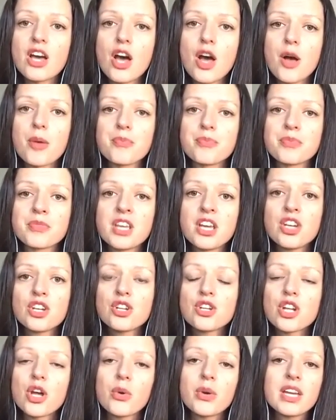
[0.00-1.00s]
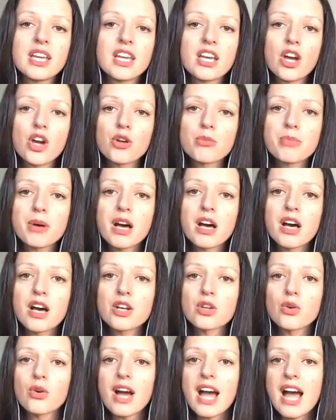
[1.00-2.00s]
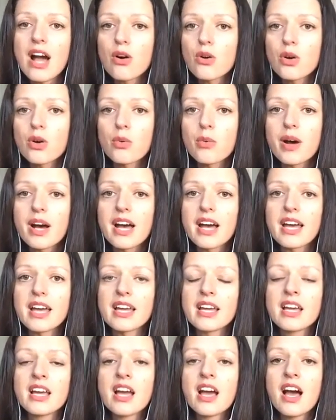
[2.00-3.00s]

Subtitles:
EcoBird or Alkaway,